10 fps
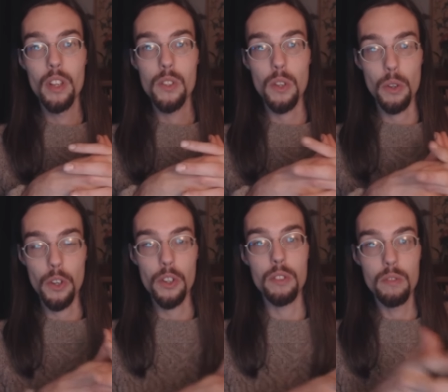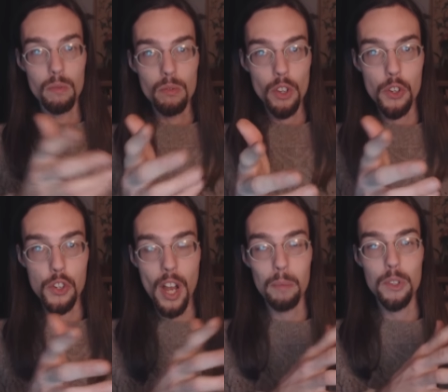So good, good
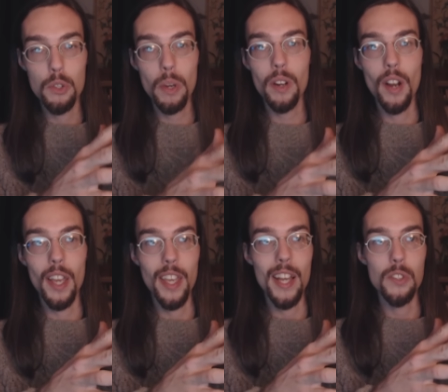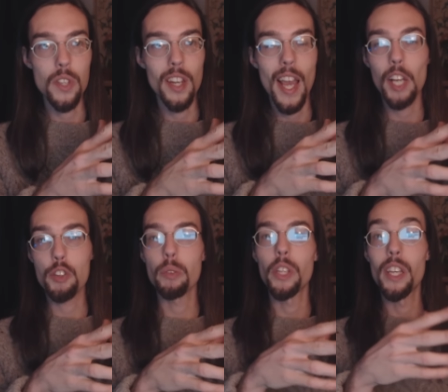job to Twitter, I guess, in
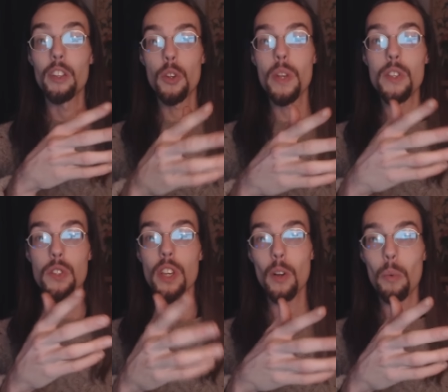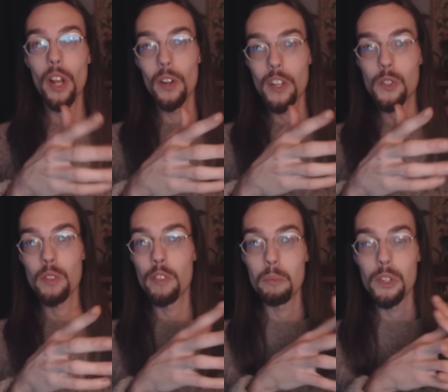actually increasing awareness
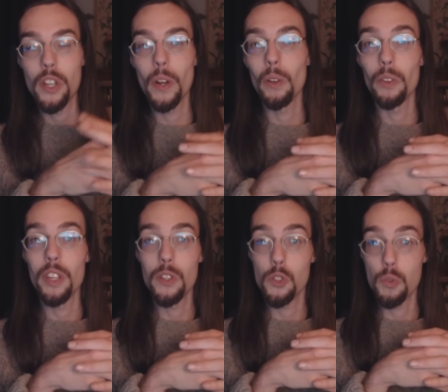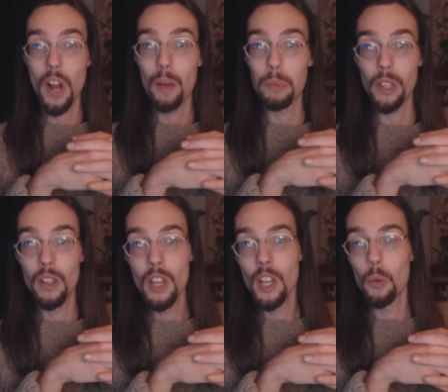of the material that he's dropping
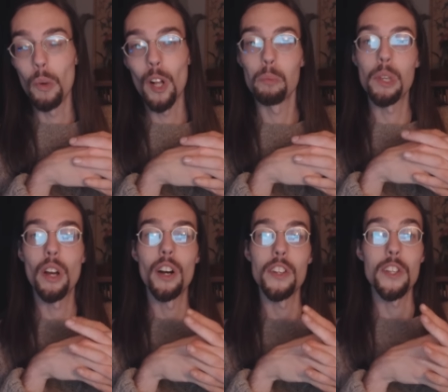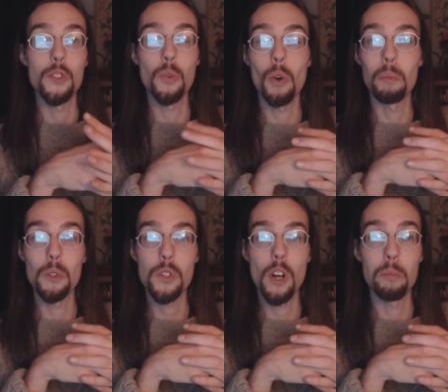well beyond his normal
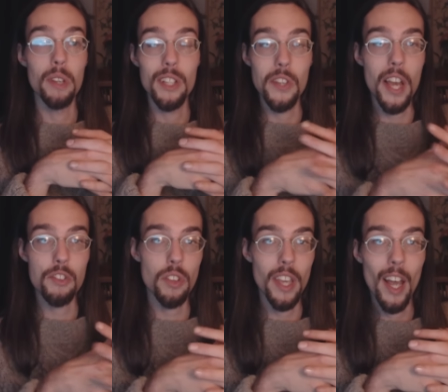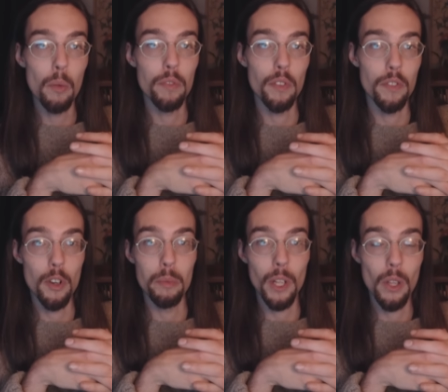scope. It's actually helpful
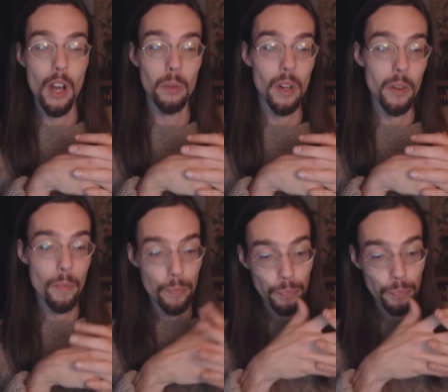for him in the long run.